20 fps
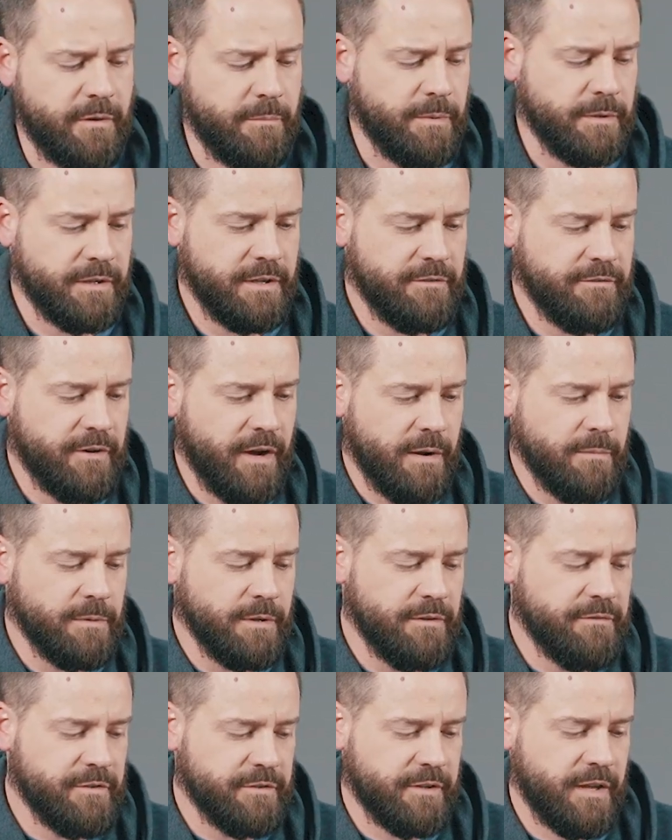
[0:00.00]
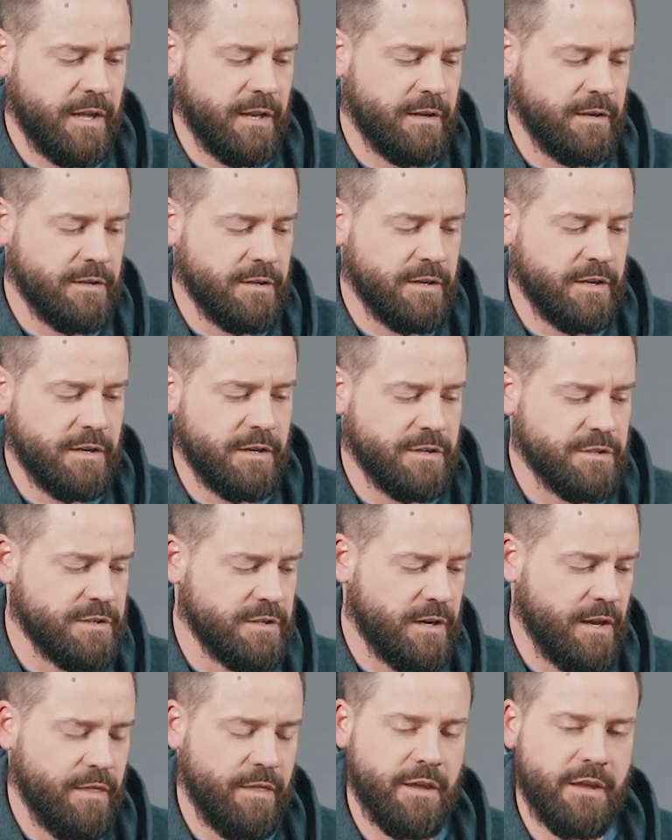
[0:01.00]
I believe this Ken Onion
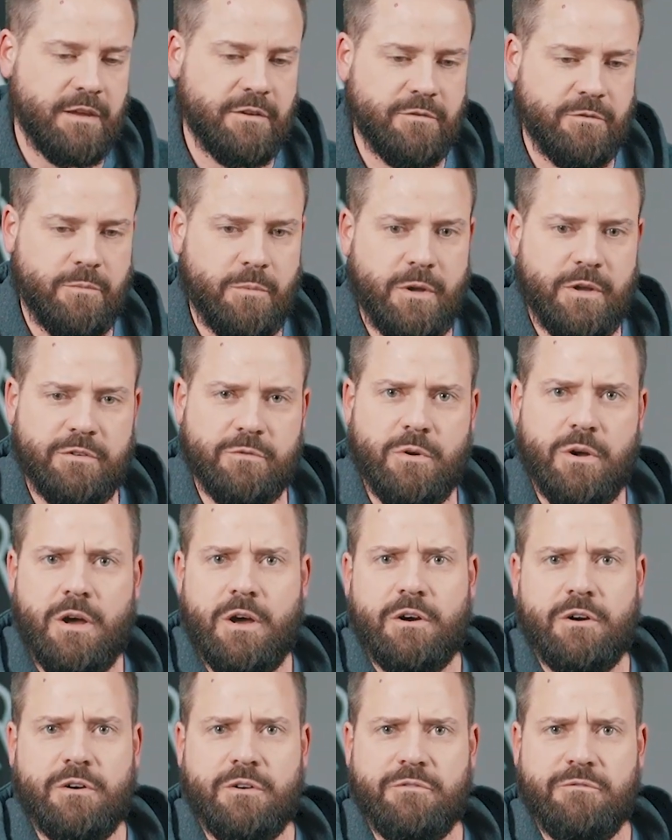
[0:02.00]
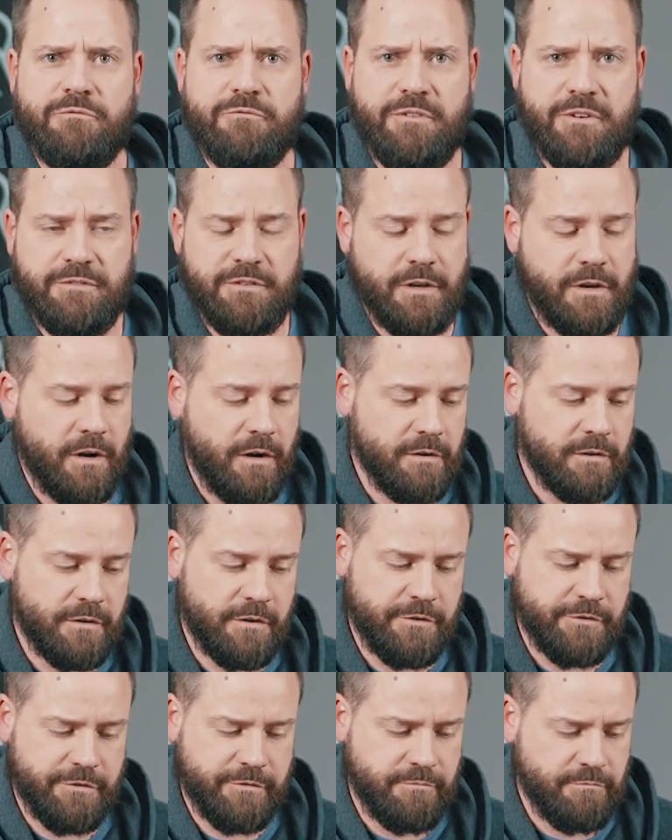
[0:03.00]
edition I think is
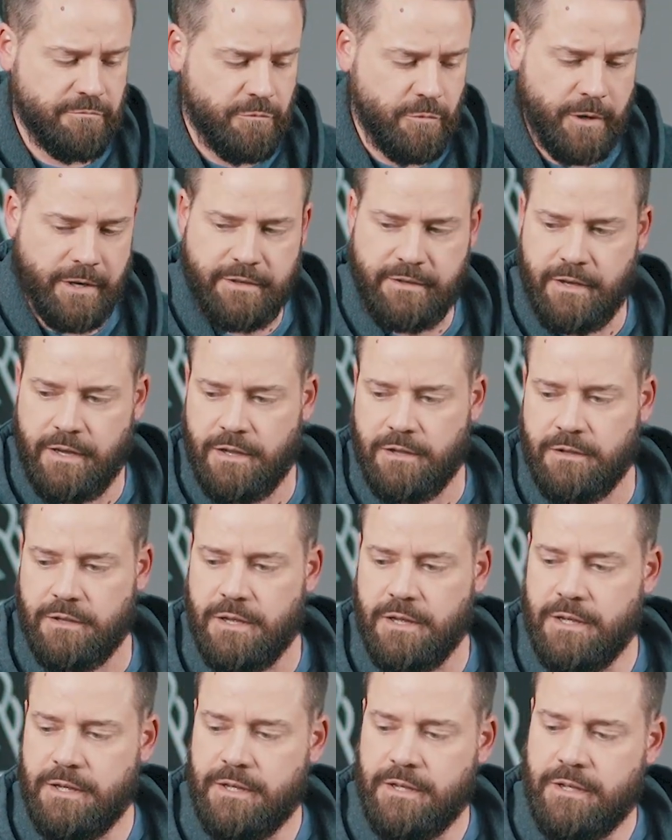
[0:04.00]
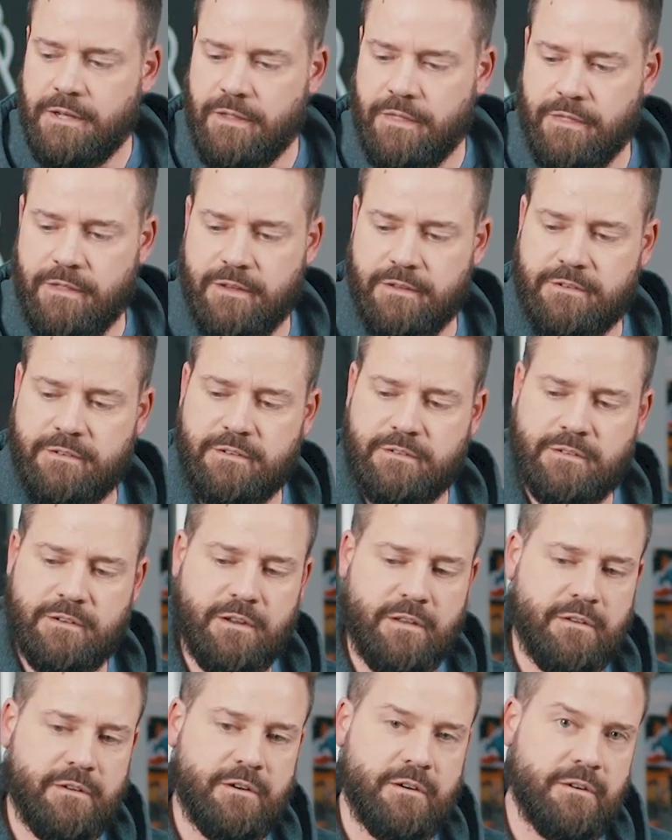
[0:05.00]
$150 retail. This is
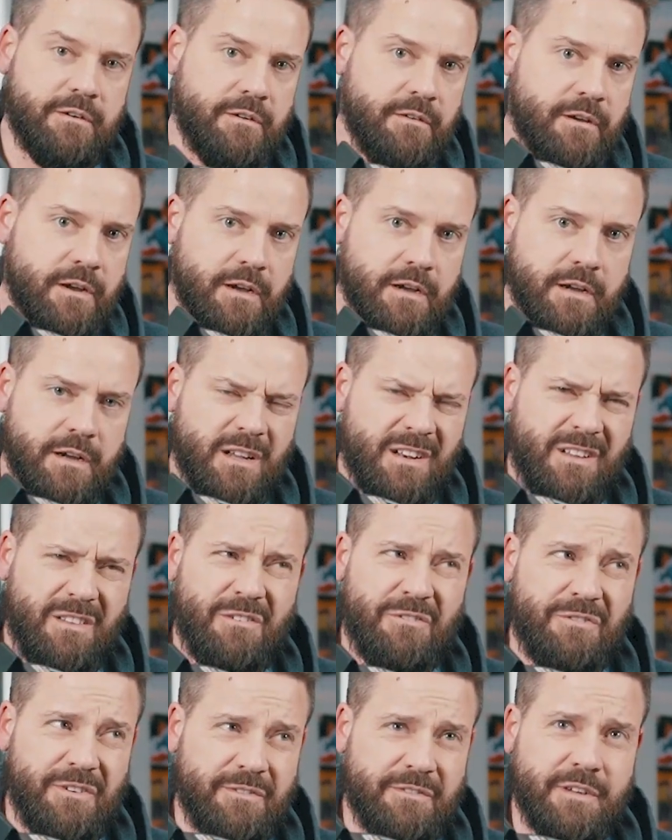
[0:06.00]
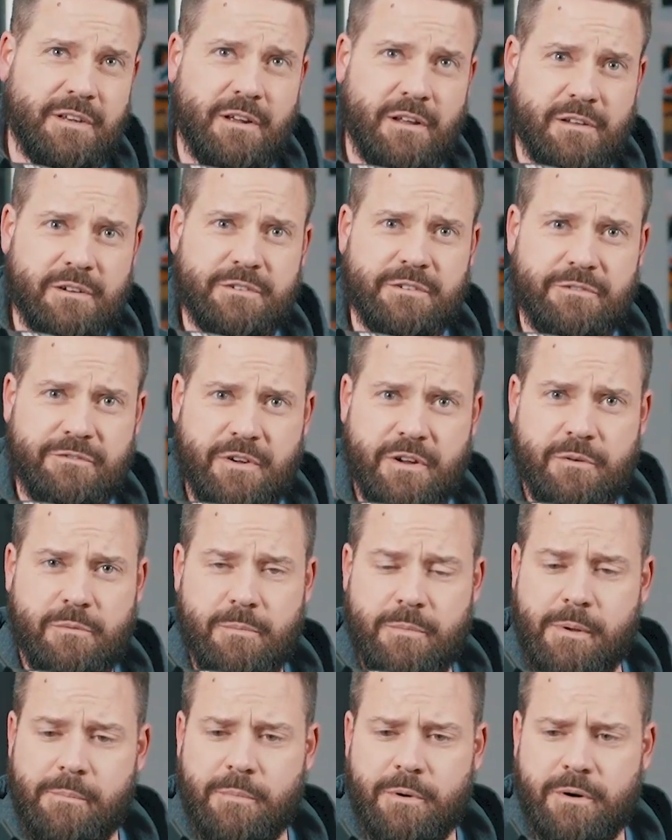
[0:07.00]
another $50 if I
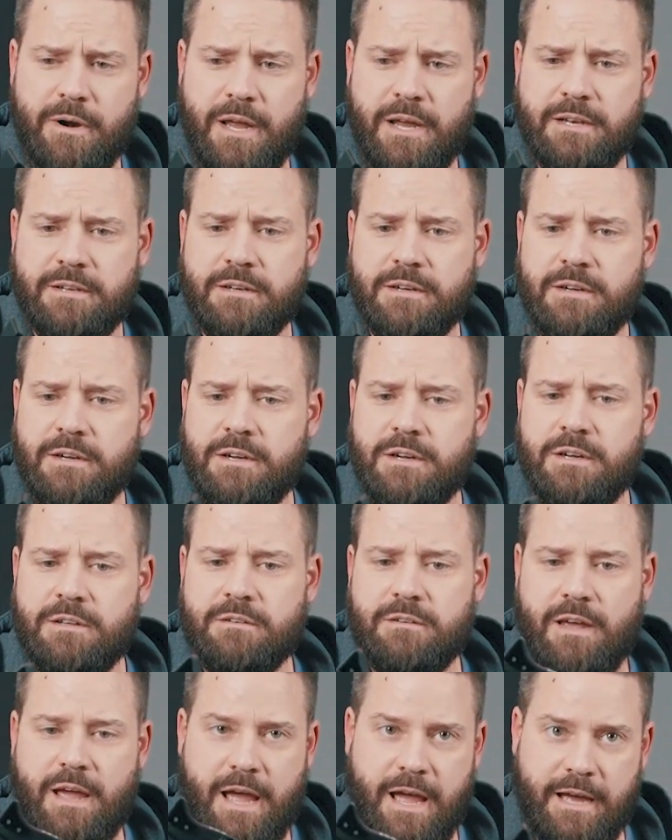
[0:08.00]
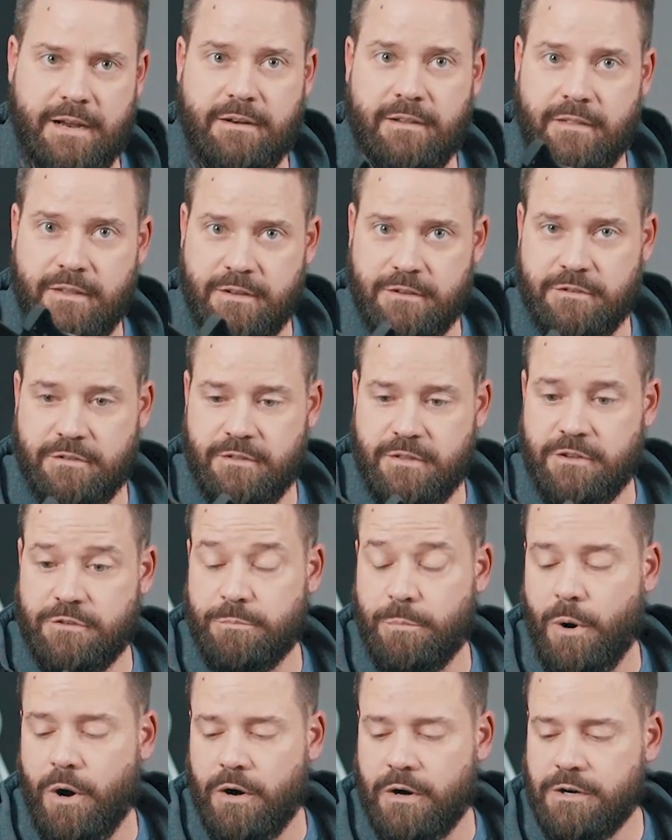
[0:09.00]
remember right to add to this
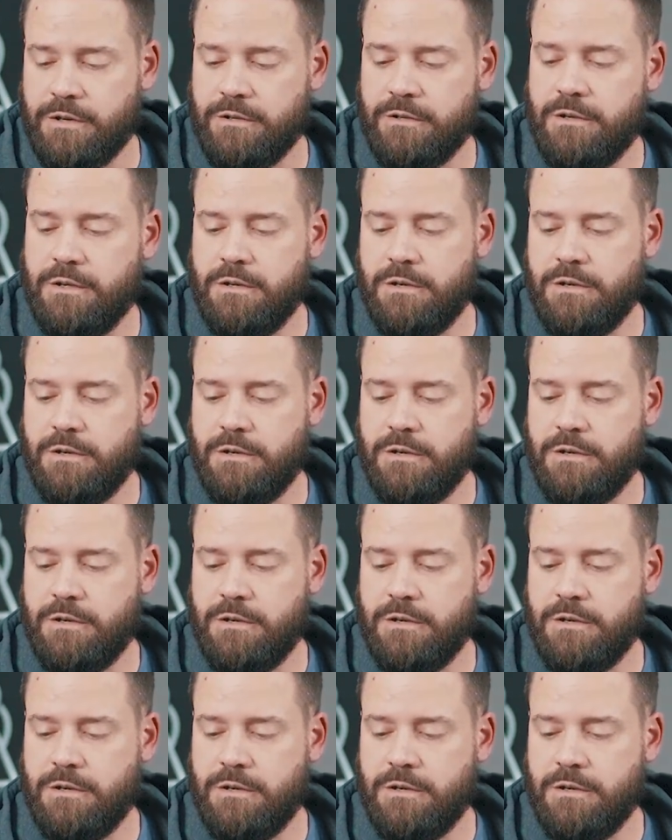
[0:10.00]
part.